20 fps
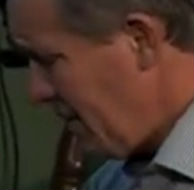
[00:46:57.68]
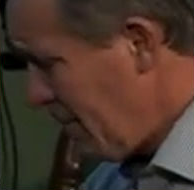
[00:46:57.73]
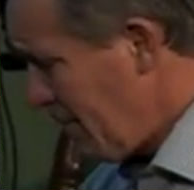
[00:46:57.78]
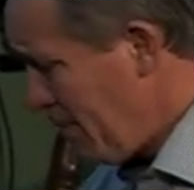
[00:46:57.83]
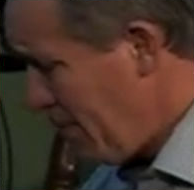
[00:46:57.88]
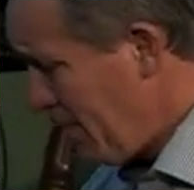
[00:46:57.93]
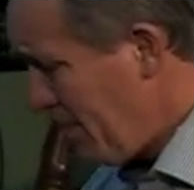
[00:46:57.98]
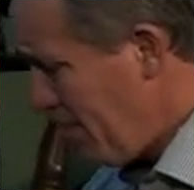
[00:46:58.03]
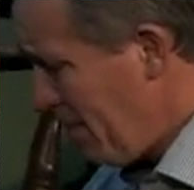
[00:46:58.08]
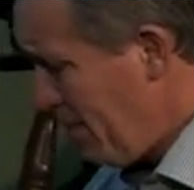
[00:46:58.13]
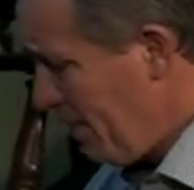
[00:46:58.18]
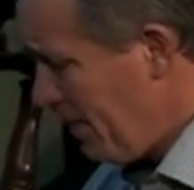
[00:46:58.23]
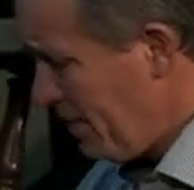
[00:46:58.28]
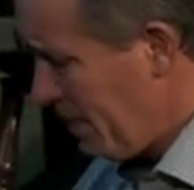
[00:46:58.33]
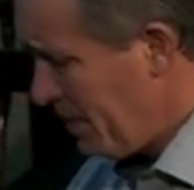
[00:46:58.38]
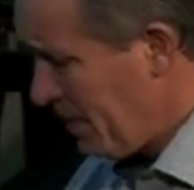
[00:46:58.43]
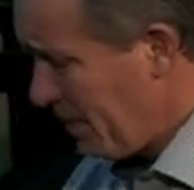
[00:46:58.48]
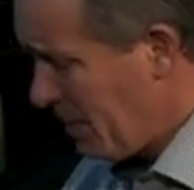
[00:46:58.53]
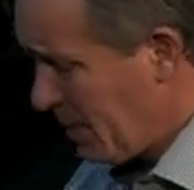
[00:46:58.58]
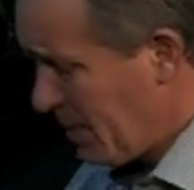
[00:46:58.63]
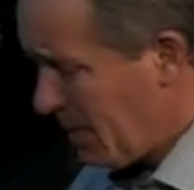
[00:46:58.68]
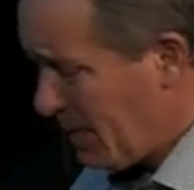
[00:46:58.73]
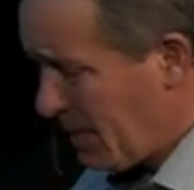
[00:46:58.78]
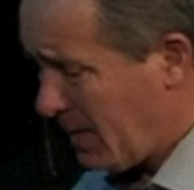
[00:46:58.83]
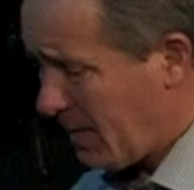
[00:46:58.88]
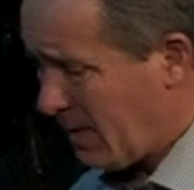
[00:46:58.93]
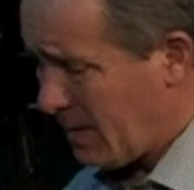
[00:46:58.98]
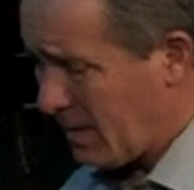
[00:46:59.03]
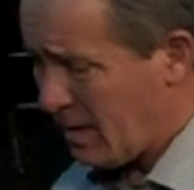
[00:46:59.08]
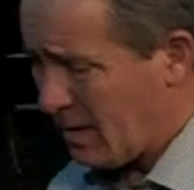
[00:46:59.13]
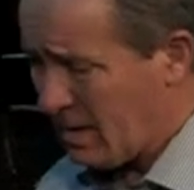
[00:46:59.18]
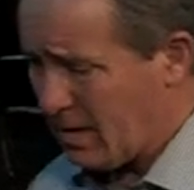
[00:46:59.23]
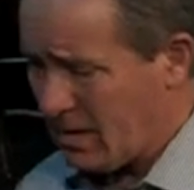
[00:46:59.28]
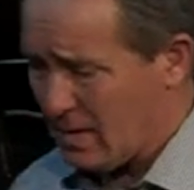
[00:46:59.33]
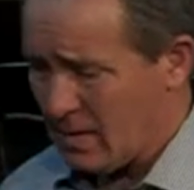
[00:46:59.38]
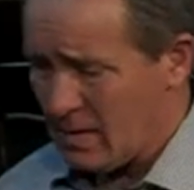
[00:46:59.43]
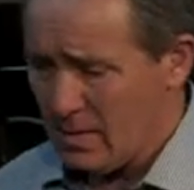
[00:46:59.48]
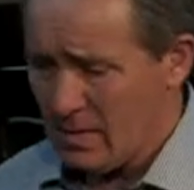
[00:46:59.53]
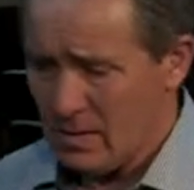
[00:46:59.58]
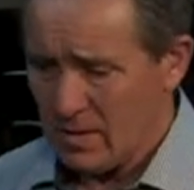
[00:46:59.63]

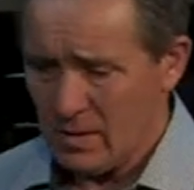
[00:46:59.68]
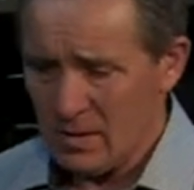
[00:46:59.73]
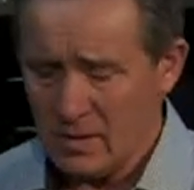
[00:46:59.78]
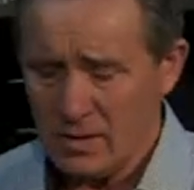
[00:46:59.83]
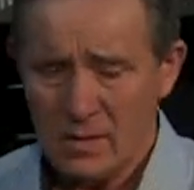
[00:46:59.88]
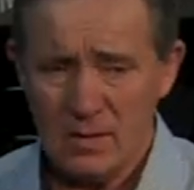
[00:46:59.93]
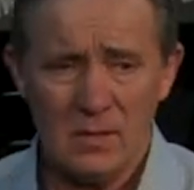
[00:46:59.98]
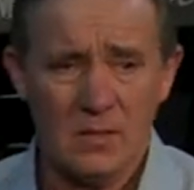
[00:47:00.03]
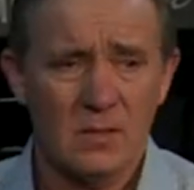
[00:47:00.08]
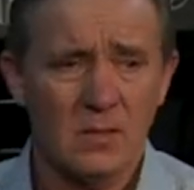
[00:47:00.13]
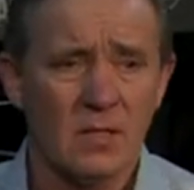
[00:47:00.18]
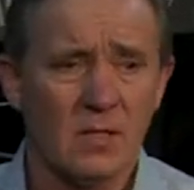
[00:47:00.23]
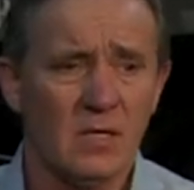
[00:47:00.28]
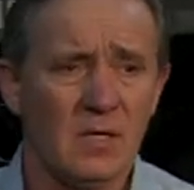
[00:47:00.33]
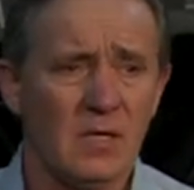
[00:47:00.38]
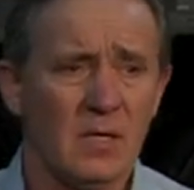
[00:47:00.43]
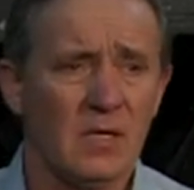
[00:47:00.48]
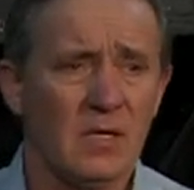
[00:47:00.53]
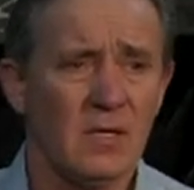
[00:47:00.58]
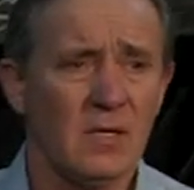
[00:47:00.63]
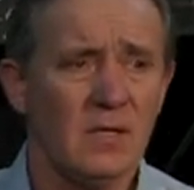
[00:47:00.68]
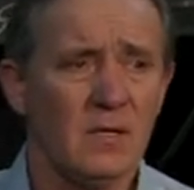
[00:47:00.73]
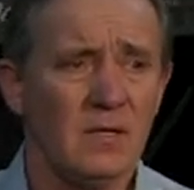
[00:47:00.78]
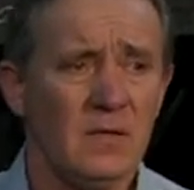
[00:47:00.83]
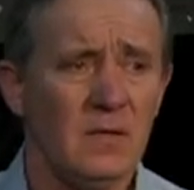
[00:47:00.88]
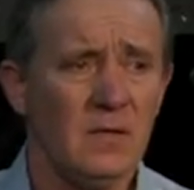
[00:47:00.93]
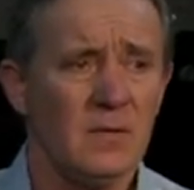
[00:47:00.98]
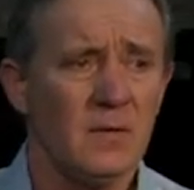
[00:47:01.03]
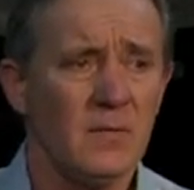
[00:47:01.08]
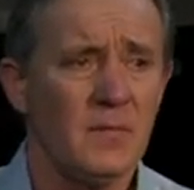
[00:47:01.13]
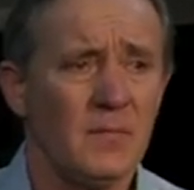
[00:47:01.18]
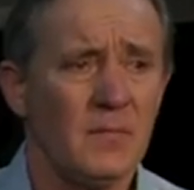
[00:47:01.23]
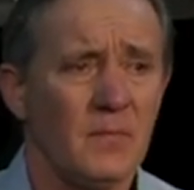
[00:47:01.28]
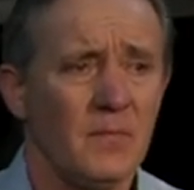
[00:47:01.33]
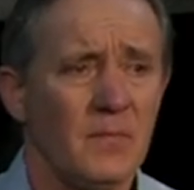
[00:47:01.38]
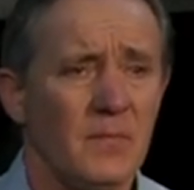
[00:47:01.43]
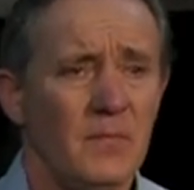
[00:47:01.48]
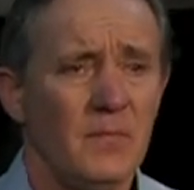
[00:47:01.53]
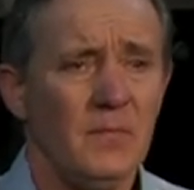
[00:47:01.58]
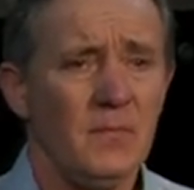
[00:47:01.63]

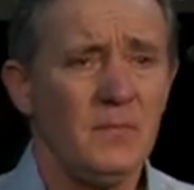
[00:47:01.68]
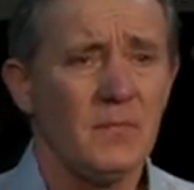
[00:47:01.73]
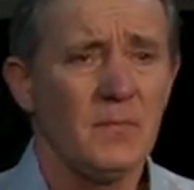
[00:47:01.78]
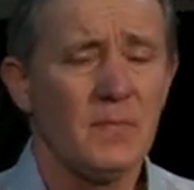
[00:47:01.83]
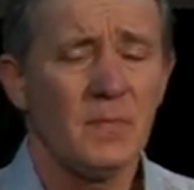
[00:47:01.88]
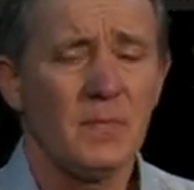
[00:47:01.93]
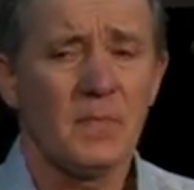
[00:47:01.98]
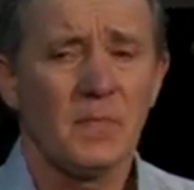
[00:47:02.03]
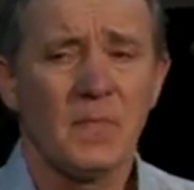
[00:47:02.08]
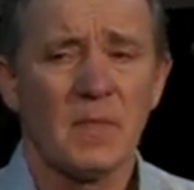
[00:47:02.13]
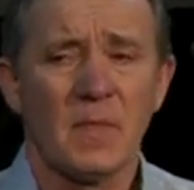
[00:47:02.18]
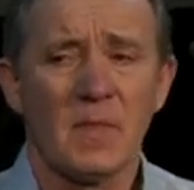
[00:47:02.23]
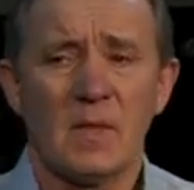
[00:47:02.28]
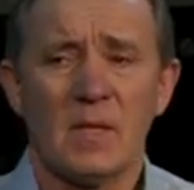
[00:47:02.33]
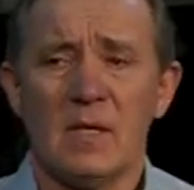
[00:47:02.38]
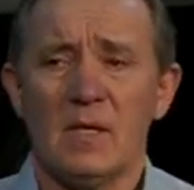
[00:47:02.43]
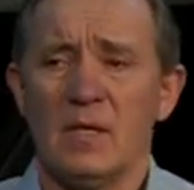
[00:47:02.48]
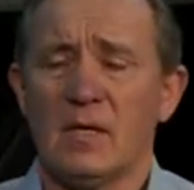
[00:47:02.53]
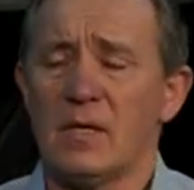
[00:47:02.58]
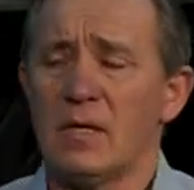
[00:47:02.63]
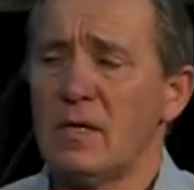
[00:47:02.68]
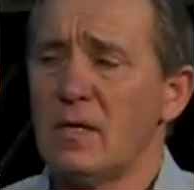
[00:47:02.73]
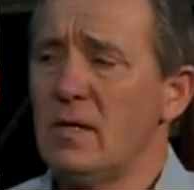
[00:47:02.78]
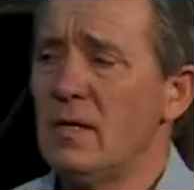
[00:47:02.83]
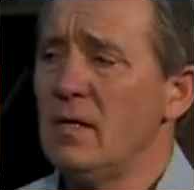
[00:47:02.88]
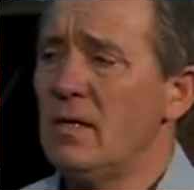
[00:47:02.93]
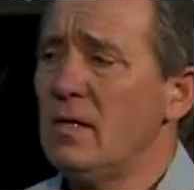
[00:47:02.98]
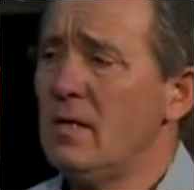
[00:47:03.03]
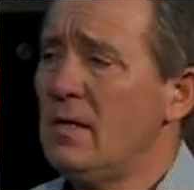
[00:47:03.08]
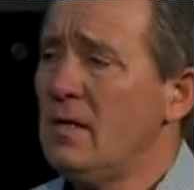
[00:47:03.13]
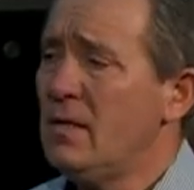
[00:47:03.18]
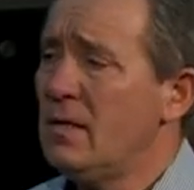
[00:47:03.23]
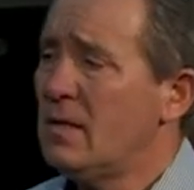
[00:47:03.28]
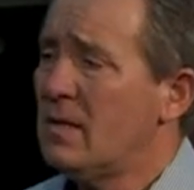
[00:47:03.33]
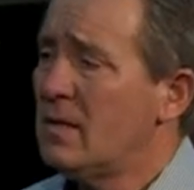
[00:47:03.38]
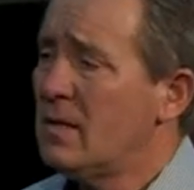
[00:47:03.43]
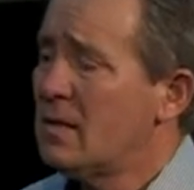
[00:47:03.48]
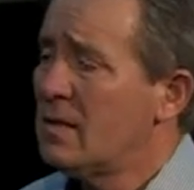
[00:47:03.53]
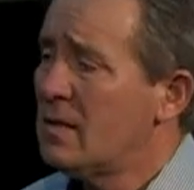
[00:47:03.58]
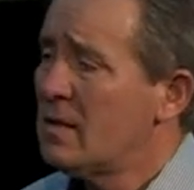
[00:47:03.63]

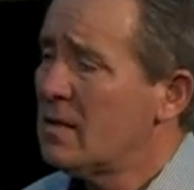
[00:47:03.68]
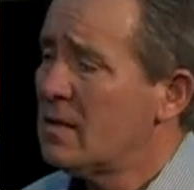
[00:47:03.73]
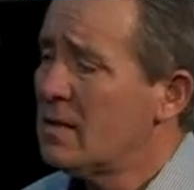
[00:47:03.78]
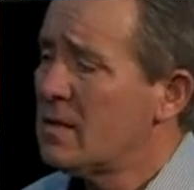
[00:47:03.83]
(not speaking)